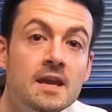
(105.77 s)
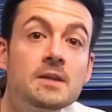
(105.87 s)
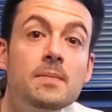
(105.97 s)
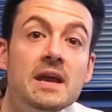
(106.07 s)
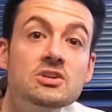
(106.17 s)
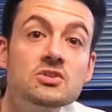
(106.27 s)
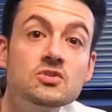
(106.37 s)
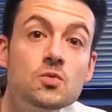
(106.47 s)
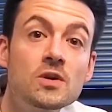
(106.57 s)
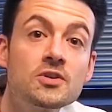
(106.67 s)
In
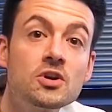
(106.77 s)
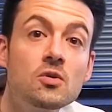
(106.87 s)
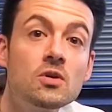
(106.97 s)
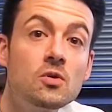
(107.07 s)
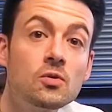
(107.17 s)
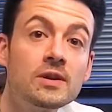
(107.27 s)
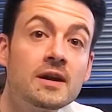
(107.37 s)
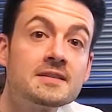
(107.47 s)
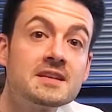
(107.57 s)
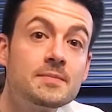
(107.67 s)
patients who undergo a
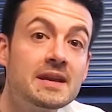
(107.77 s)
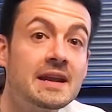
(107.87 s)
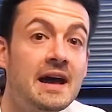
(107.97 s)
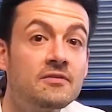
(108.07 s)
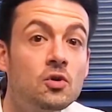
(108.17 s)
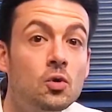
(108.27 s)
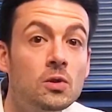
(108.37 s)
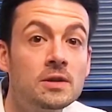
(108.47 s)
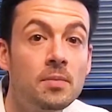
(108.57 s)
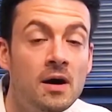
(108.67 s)
colonoscopy and have
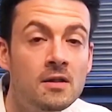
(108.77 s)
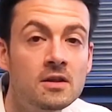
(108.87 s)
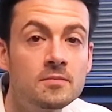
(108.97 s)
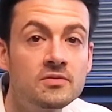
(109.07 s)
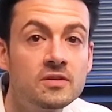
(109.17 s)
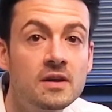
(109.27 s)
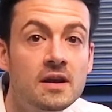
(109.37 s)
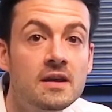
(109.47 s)
colon polyps,